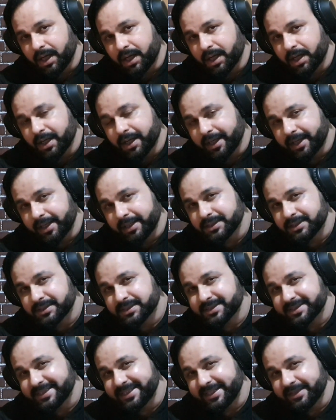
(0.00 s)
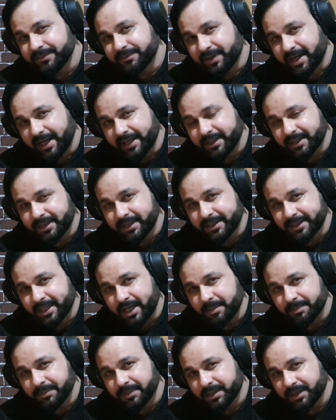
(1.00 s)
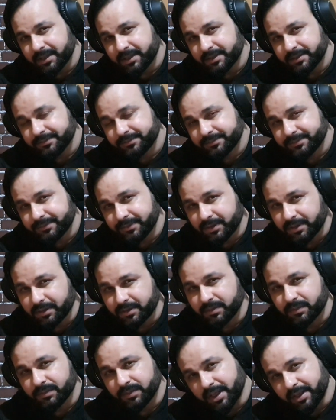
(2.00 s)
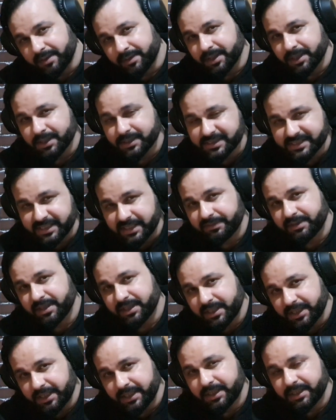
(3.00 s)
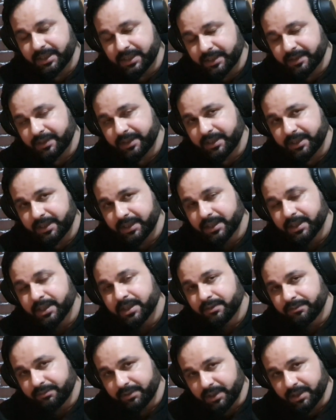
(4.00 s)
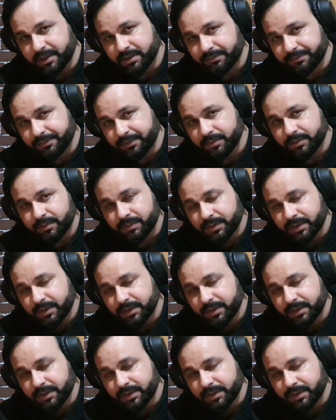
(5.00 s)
is the wide angle camera for 117 degree field of view.